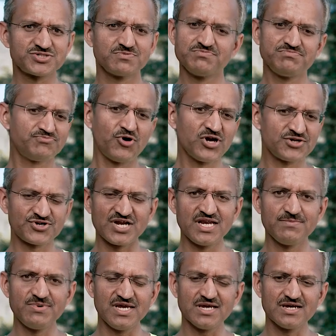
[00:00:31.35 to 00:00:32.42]
So point
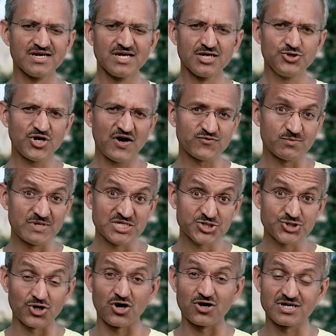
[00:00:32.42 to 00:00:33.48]
really being, you have to be
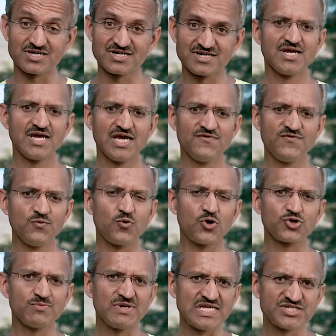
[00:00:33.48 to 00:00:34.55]
strong if you
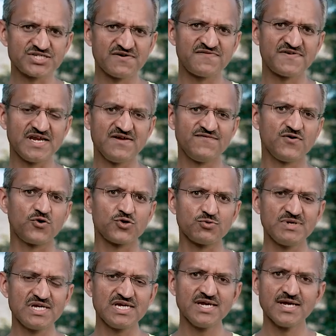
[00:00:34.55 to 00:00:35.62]
want to be injury-free, if you want
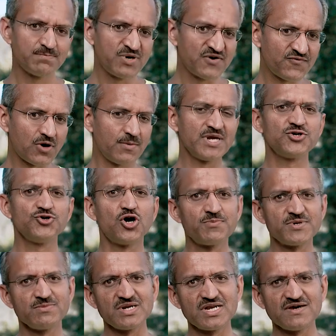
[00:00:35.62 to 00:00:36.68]
to be performing to your
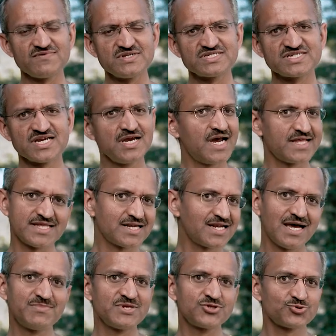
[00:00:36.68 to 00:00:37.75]
optimal levels, and
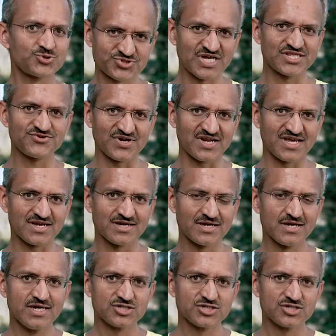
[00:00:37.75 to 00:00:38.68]
that'll happen through strength training.